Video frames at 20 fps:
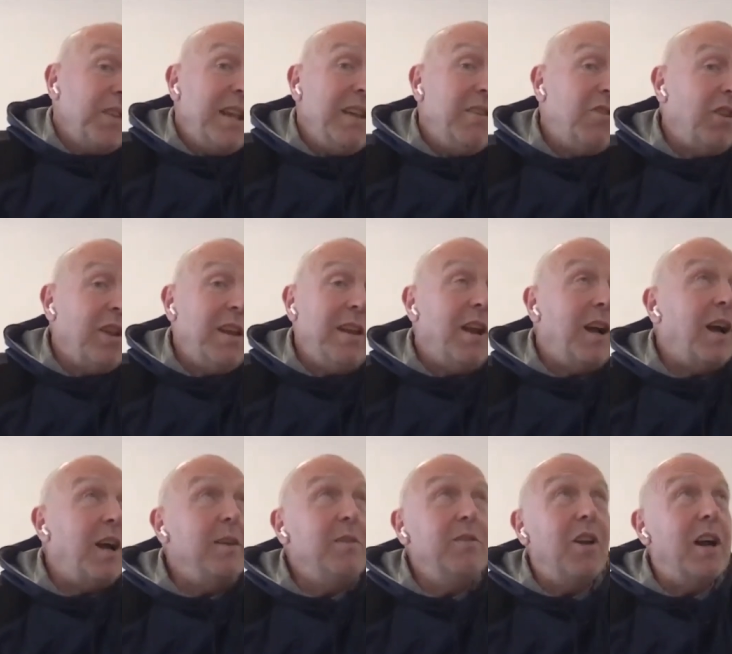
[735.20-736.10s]
it's
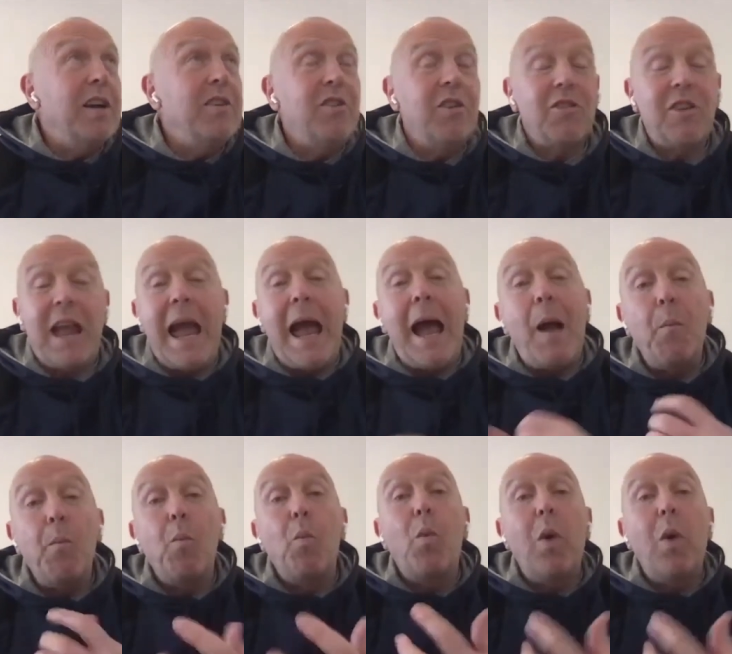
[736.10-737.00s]
I, I just
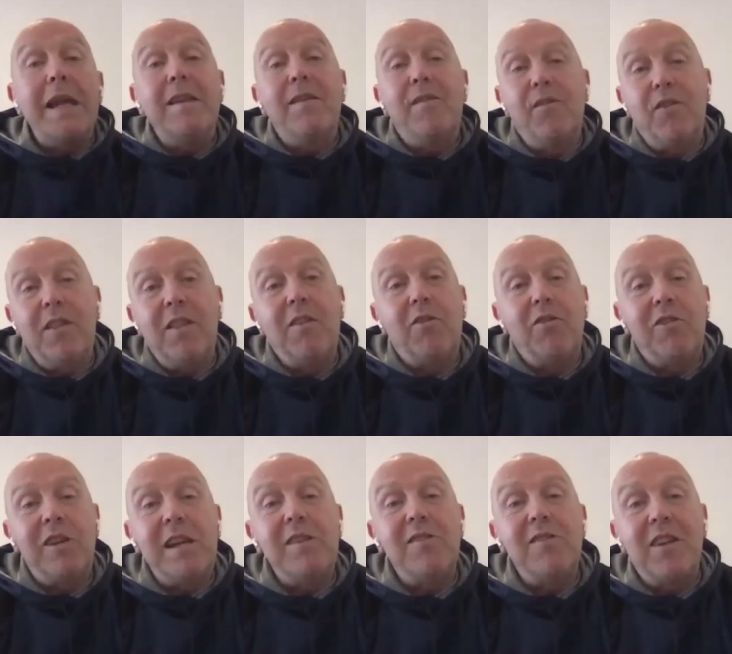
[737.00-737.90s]
can't wait for this
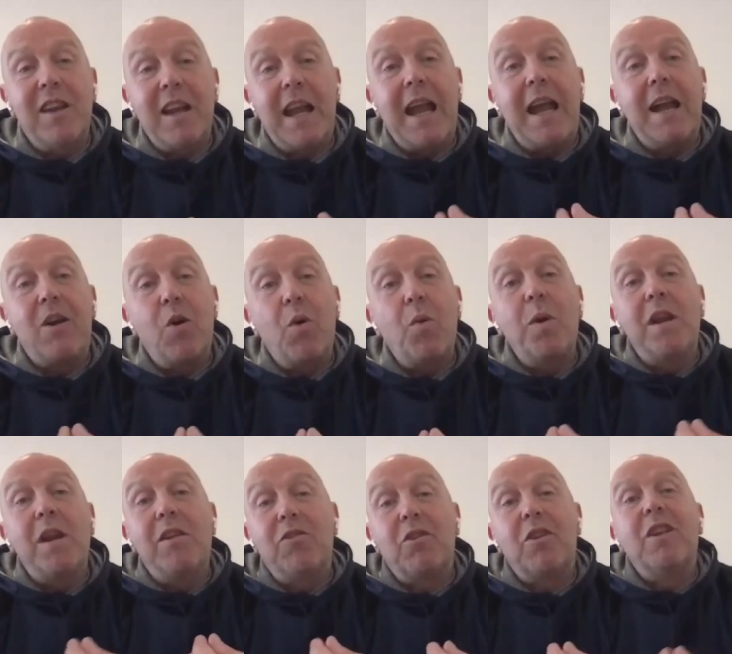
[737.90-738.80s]
season to get
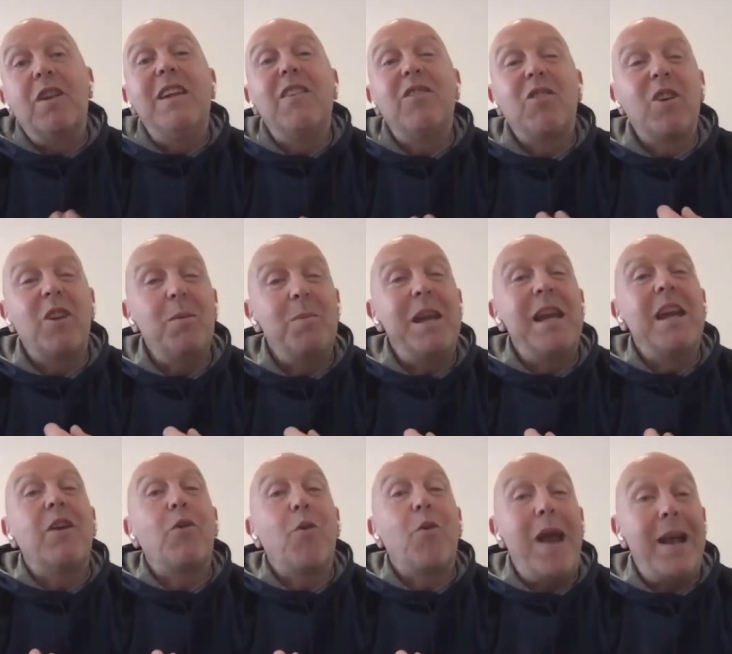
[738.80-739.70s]
going. It's it's going to be
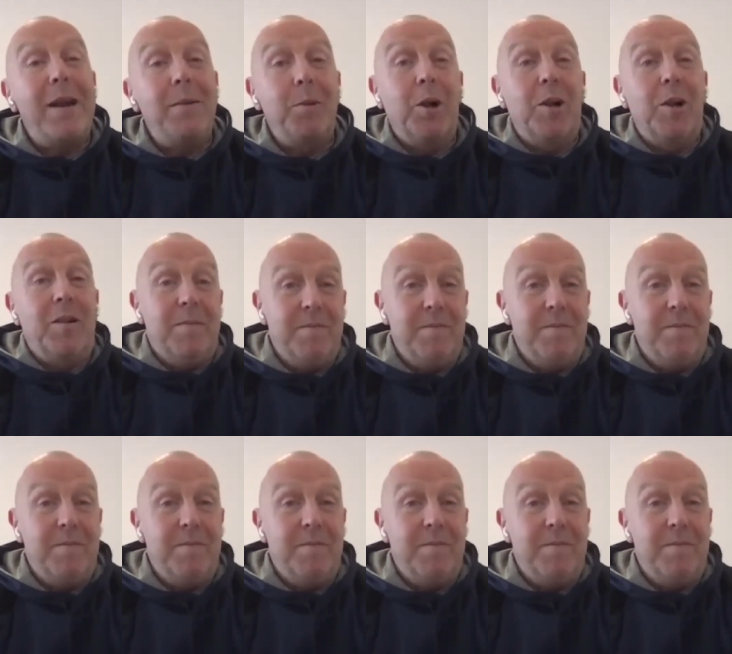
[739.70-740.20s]
incredible.